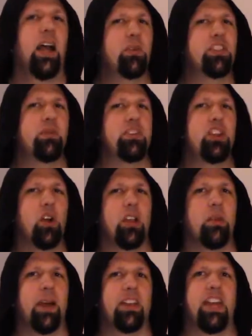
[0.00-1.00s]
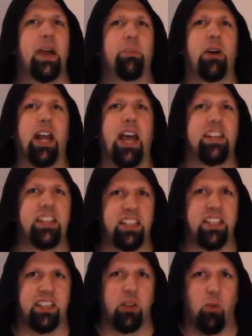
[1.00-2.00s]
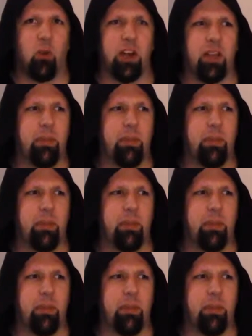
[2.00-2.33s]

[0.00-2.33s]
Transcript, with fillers: I wish I was joking about that, but I did get the warning